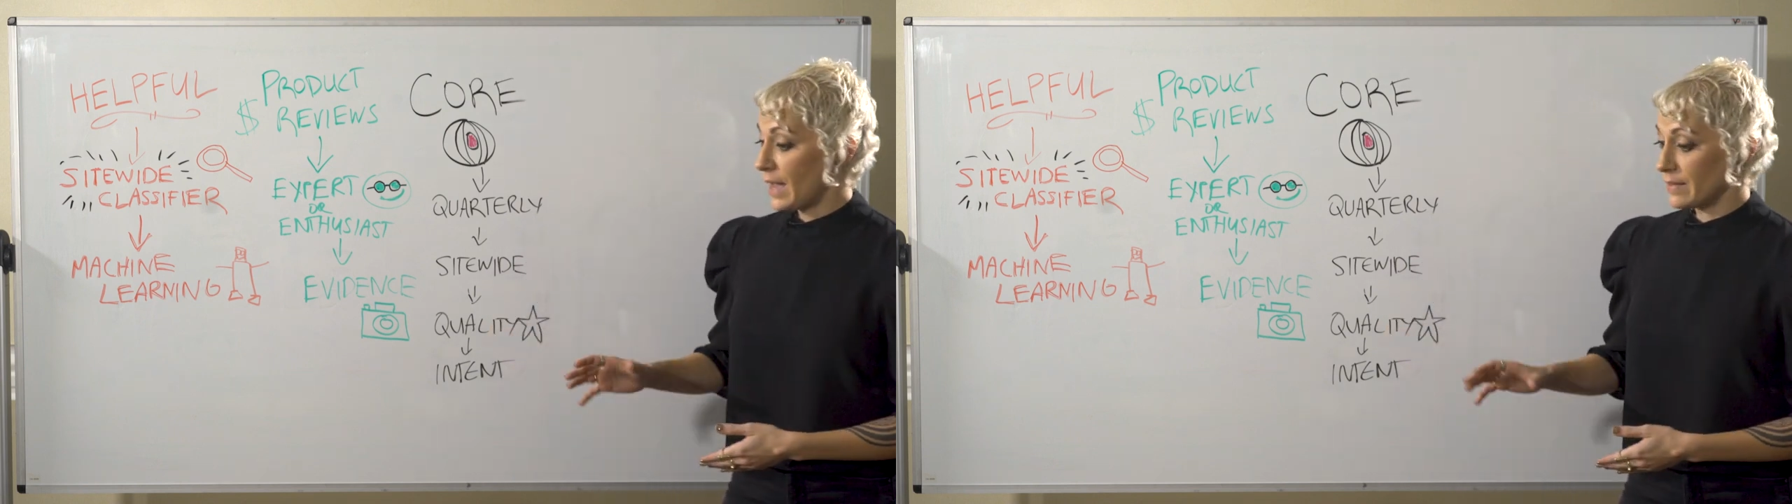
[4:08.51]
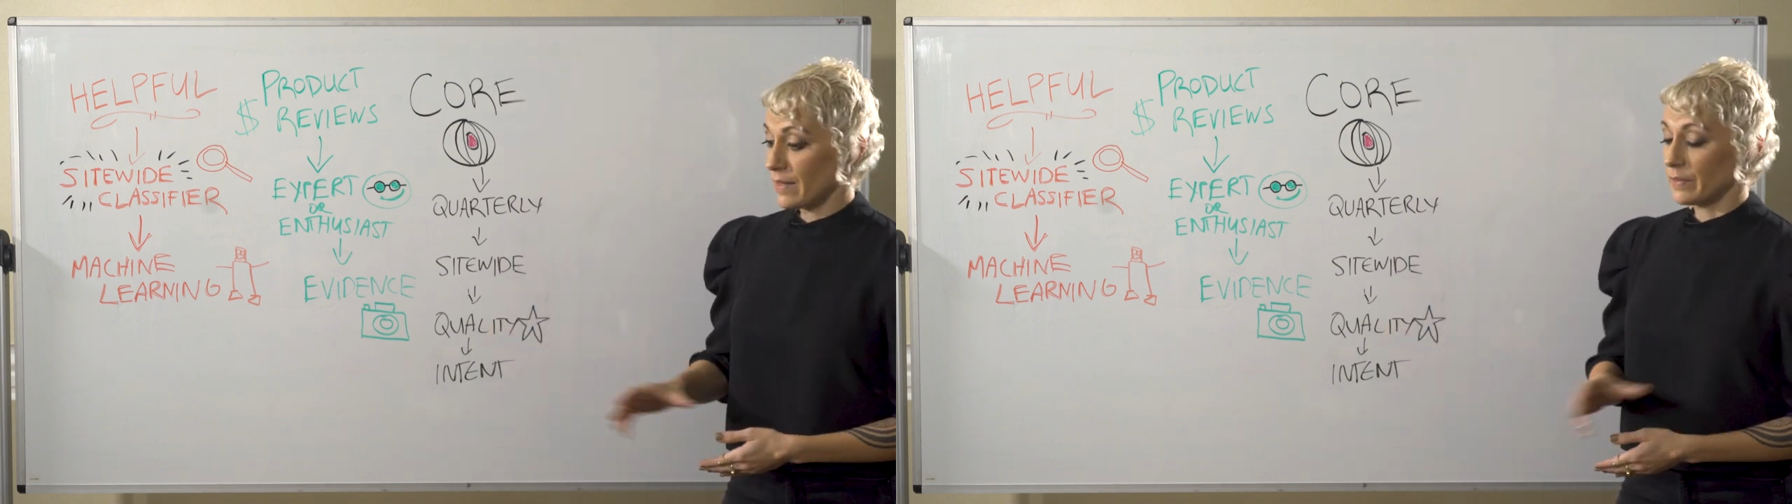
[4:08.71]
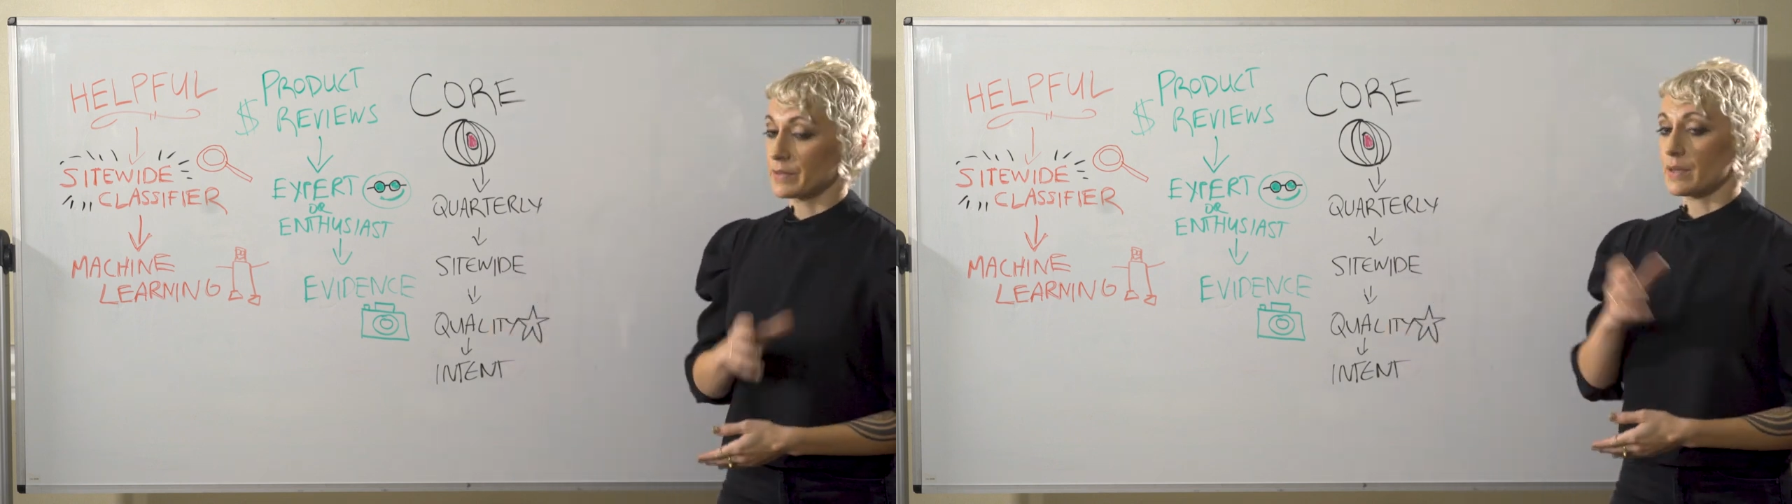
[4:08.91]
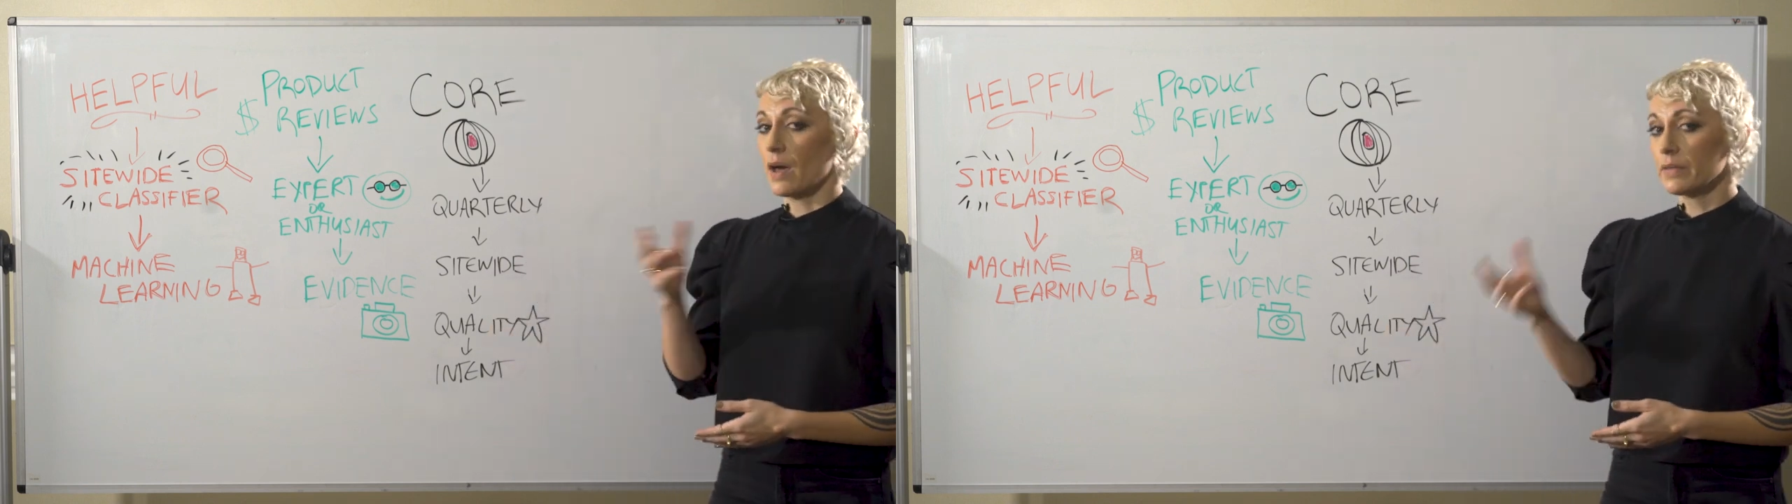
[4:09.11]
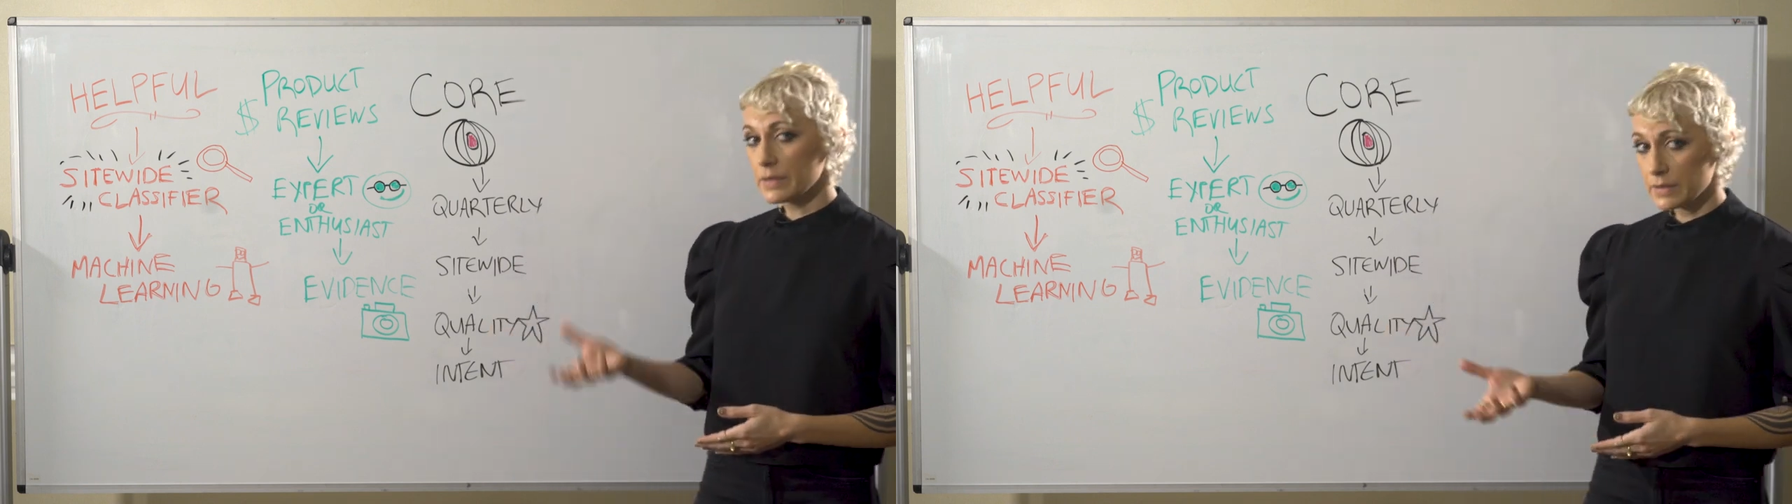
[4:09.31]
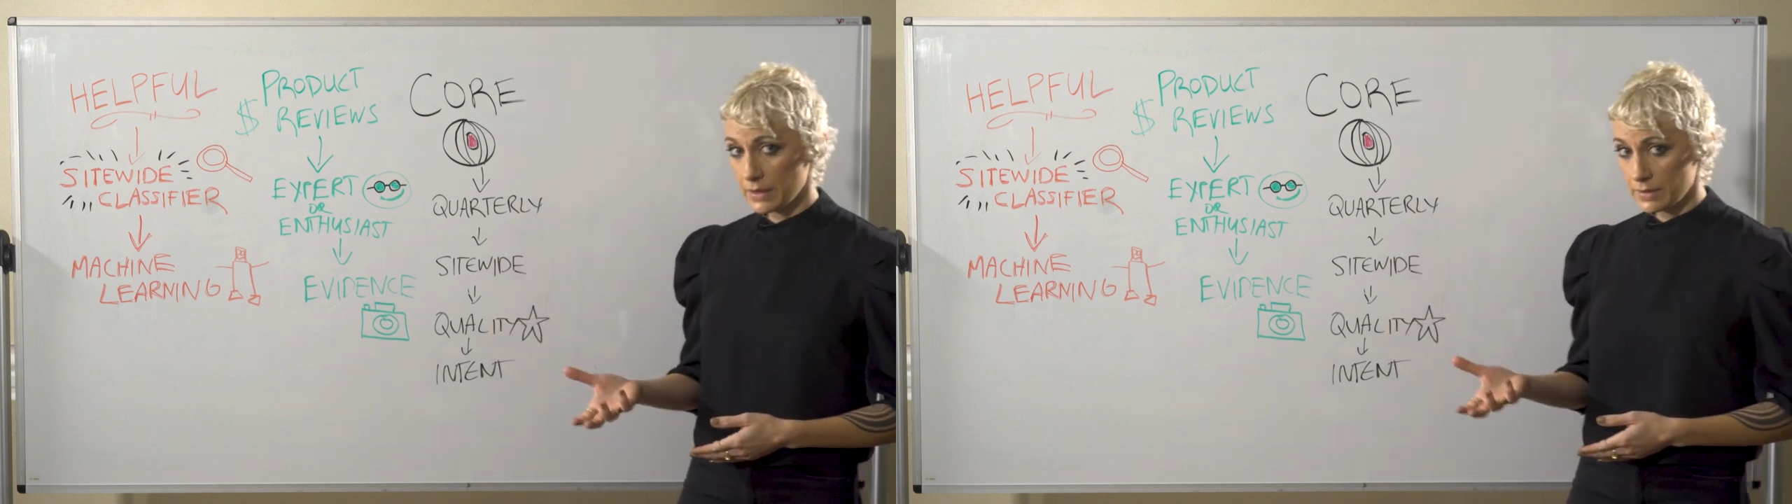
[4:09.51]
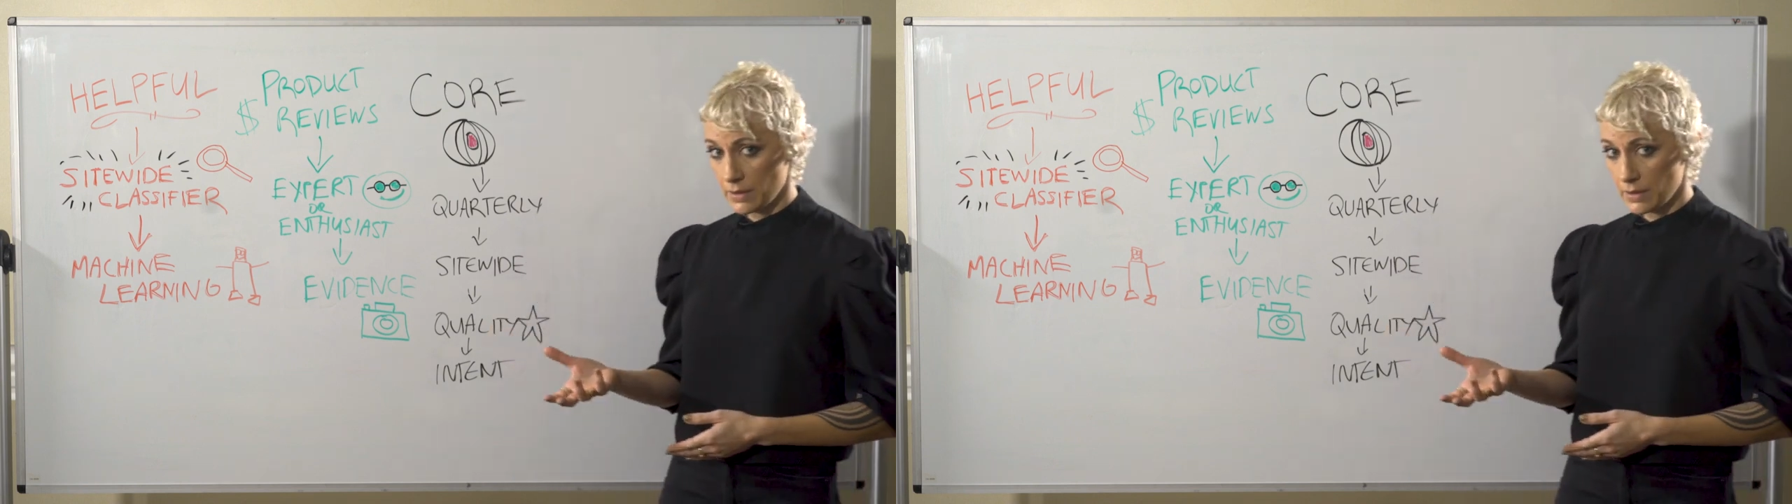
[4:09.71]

And then there's other sites